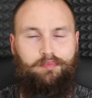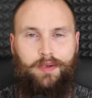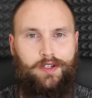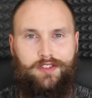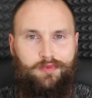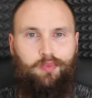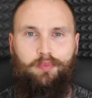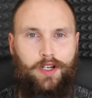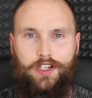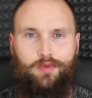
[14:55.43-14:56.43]

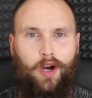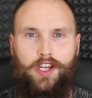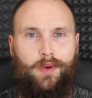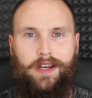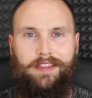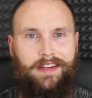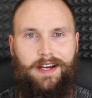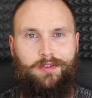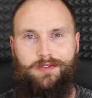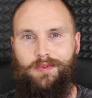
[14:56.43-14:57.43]
Because why do anything
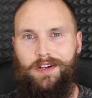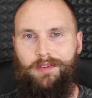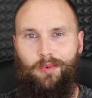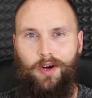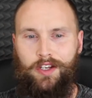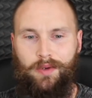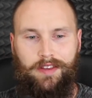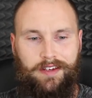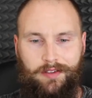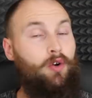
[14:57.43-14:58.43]
else, right? Why do
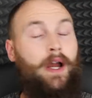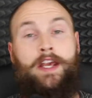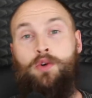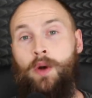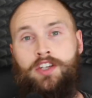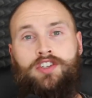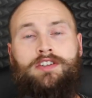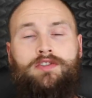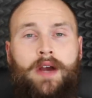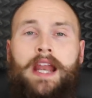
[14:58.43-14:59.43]
anything else? Got any
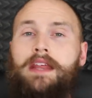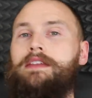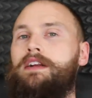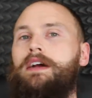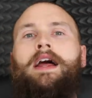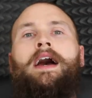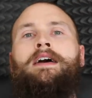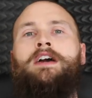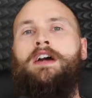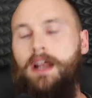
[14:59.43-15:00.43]
questions or anything like
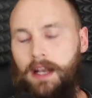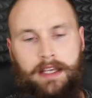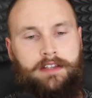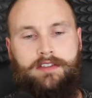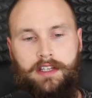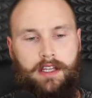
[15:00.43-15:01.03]
that? Links to